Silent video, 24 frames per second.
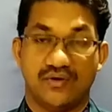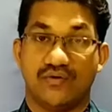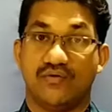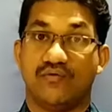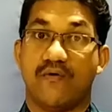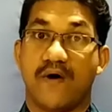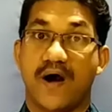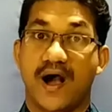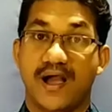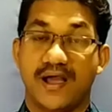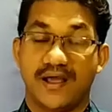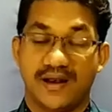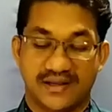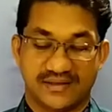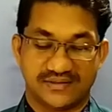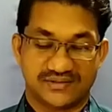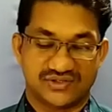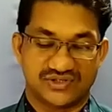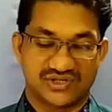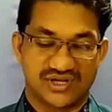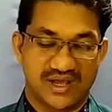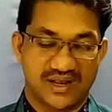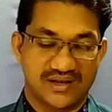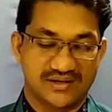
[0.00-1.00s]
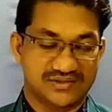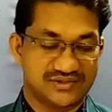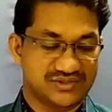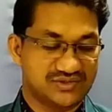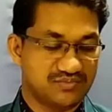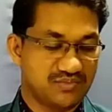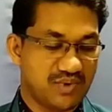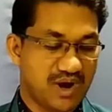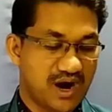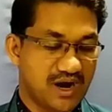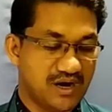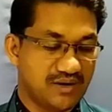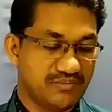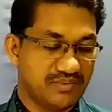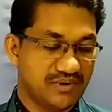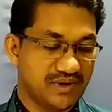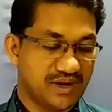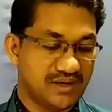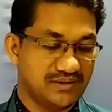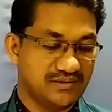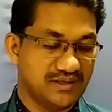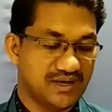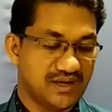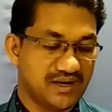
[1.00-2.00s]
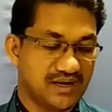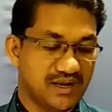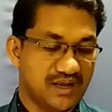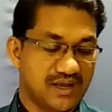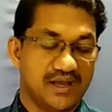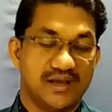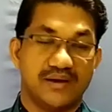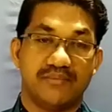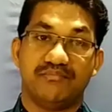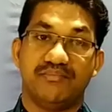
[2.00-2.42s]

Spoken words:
Violet tells Barbara that